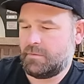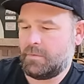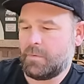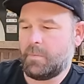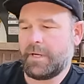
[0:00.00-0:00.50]

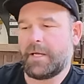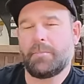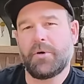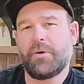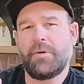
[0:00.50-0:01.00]
what we're going to
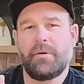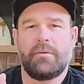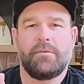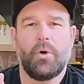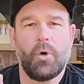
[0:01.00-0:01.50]
brew,
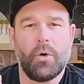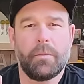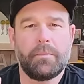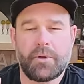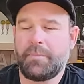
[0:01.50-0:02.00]
or
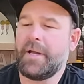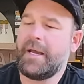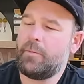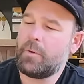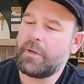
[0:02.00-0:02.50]

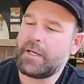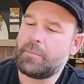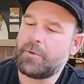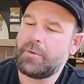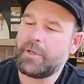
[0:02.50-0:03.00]
prepare what we're going to
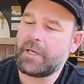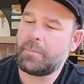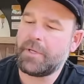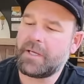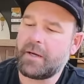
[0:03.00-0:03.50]
brew. We're going to
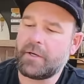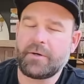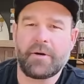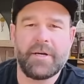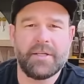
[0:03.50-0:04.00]
pick our
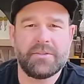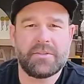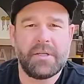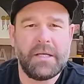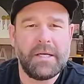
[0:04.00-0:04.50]

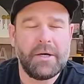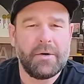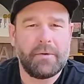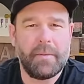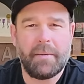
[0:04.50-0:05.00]
ingredients.
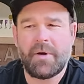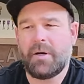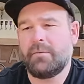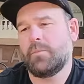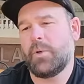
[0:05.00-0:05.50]

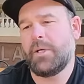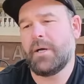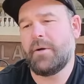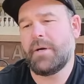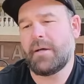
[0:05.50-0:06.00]
Remember, we
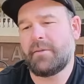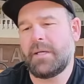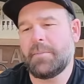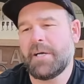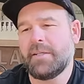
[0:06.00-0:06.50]
know nothing
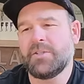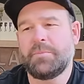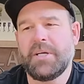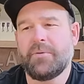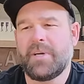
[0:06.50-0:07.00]
about this
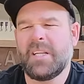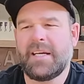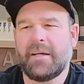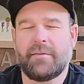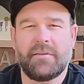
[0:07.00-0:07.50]
beer
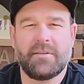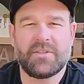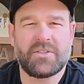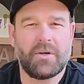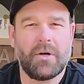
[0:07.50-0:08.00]
really other than the
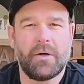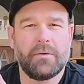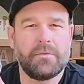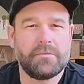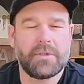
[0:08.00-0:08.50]

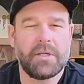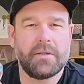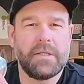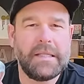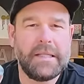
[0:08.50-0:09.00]
style.
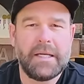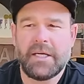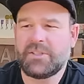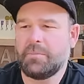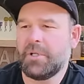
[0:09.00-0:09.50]
So
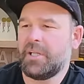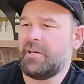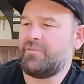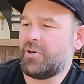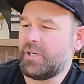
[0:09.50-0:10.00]
it's a
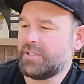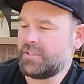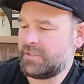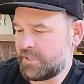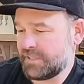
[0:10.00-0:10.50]
Berliner
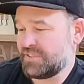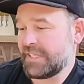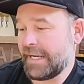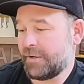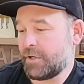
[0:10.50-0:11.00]
Weiss, doesn't
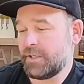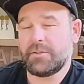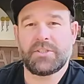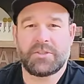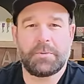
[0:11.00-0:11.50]
say it on it
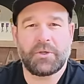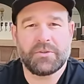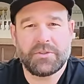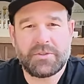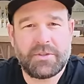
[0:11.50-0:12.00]
just
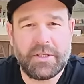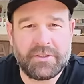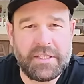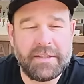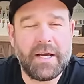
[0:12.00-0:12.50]
because
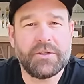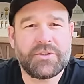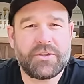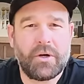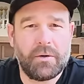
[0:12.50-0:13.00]
it's in those
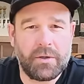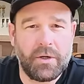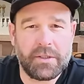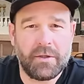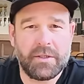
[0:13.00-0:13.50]
style
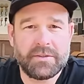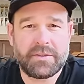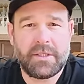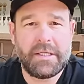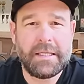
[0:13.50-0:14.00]

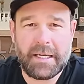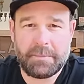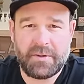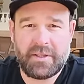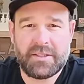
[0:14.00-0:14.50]
guidelines. A
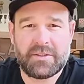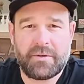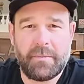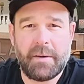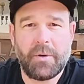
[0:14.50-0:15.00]
couple of things to
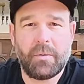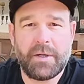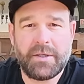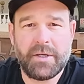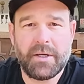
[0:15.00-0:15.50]
remember
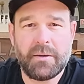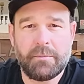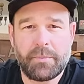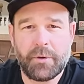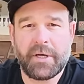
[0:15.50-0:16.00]
when you're
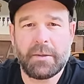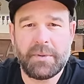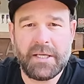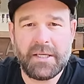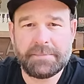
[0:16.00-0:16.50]
brewing a
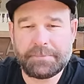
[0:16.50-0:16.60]
beer